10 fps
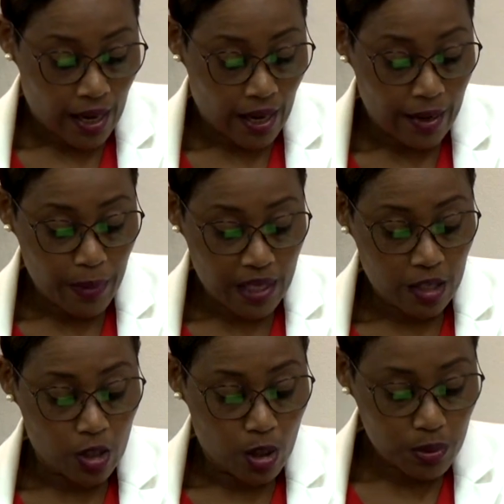I made
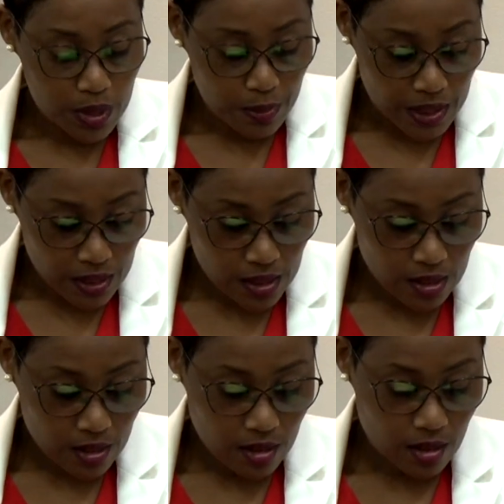an announcement
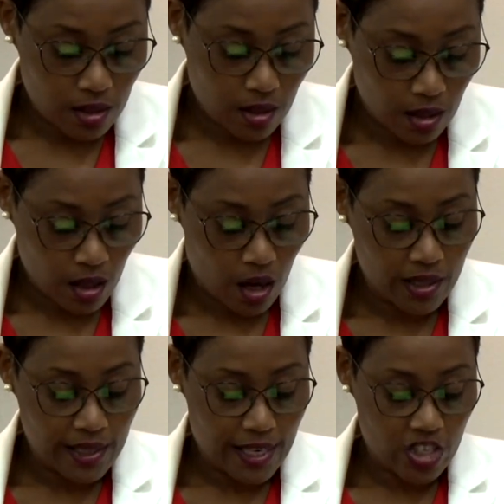
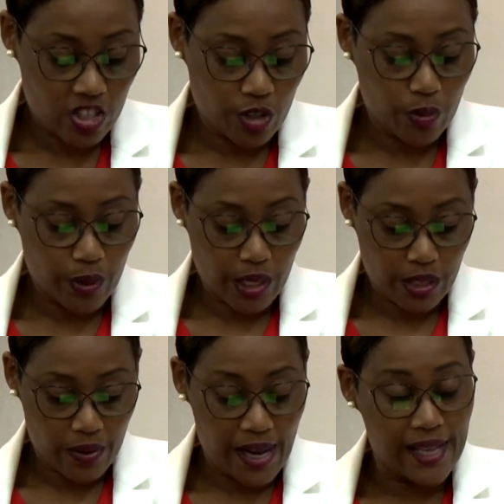on national
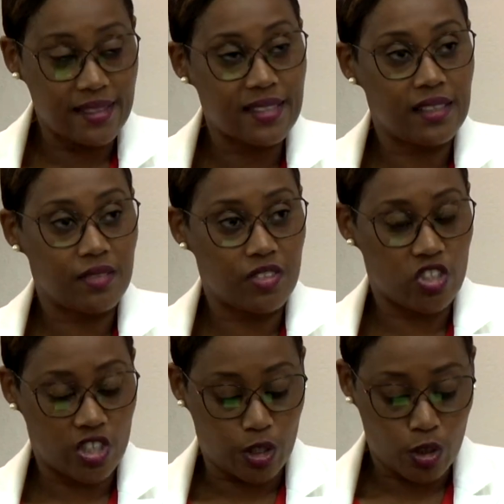radio and
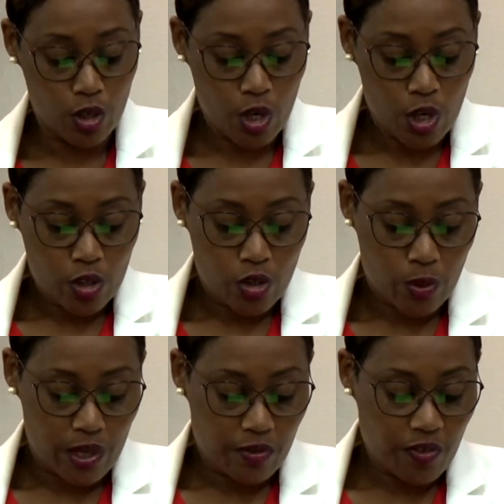television
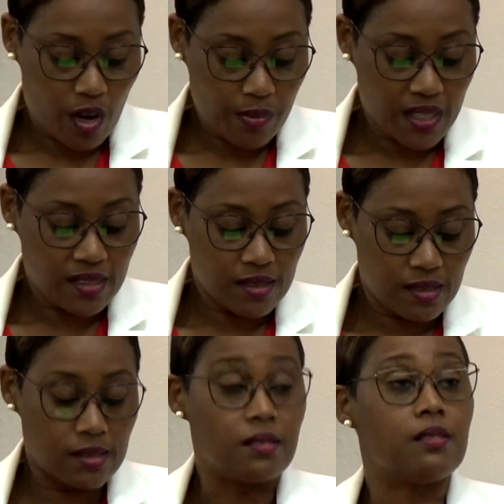to inform the
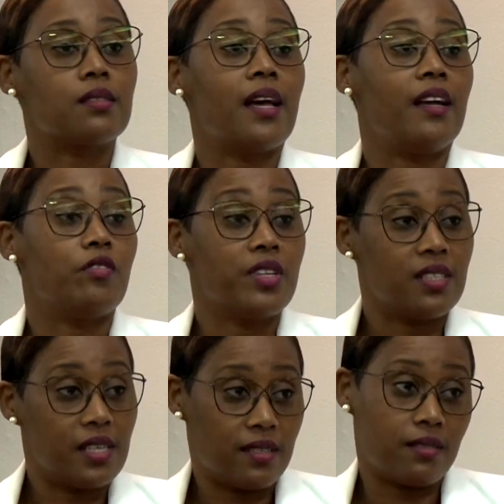citizens and
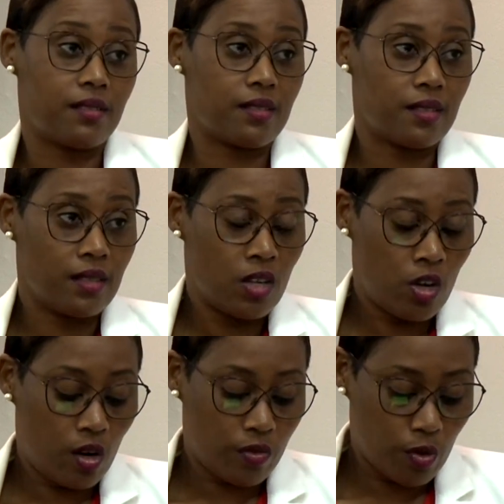residents
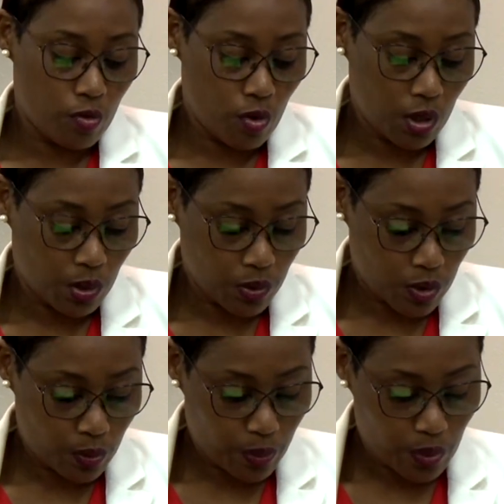of the
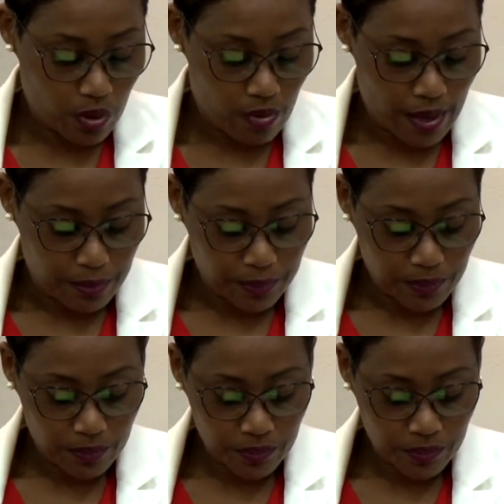rollout program.